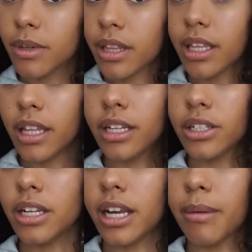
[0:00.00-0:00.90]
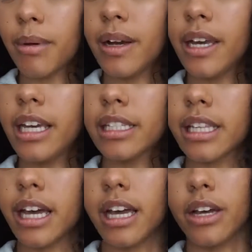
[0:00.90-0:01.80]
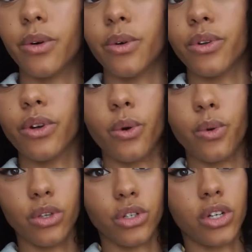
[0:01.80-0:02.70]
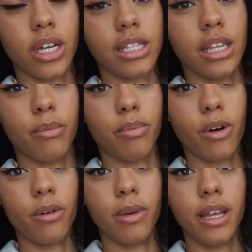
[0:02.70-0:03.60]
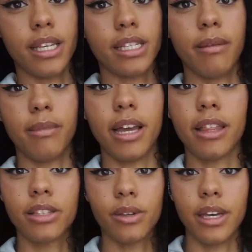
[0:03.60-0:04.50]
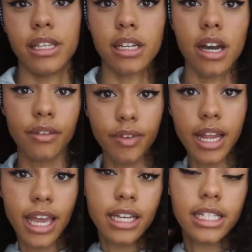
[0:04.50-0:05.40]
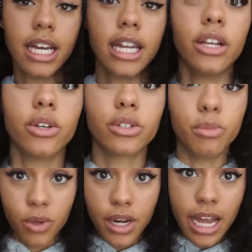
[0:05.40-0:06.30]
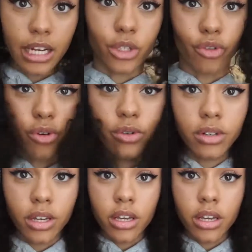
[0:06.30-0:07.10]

one thing that I do like about it is that not all the strands at the bottom are the same length so it is kind of layered and it looks more natural